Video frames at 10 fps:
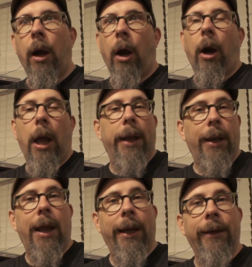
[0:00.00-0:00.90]
are
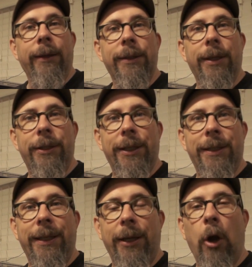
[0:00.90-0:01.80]
online, such
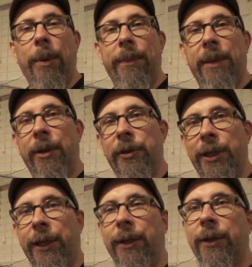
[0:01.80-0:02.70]
as the O P B
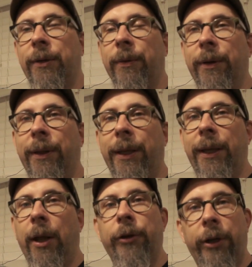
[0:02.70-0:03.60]
music or
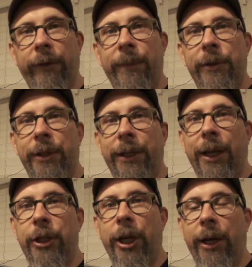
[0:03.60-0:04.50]
the alternative music
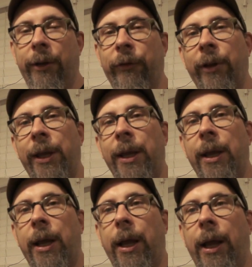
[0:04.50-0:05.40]
uh, channels
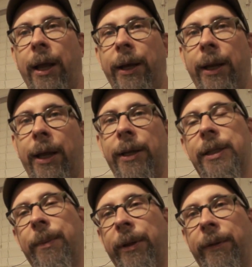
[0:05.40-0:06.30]
on uh,
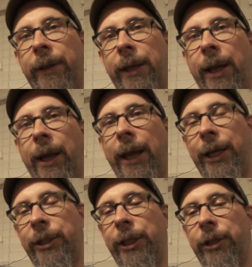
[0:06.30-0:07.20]
some of the uh,
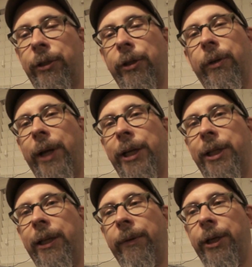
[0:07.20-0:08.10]
H D two and
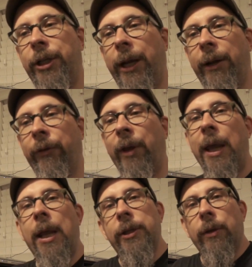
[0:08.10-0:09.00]
H D three channels.
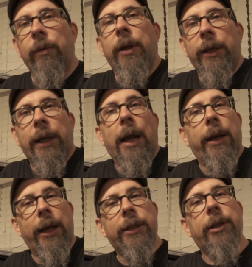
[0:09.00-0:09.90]
So kind
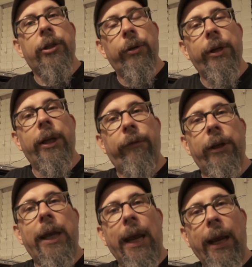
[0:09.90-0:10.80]
of nice to tune in if
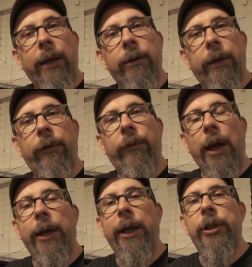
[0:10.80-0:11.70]
you can, if you've
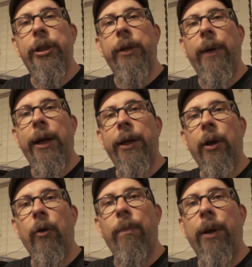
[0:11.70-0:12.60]
got an H D
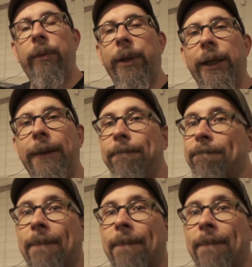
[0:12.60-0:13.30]
radio, but really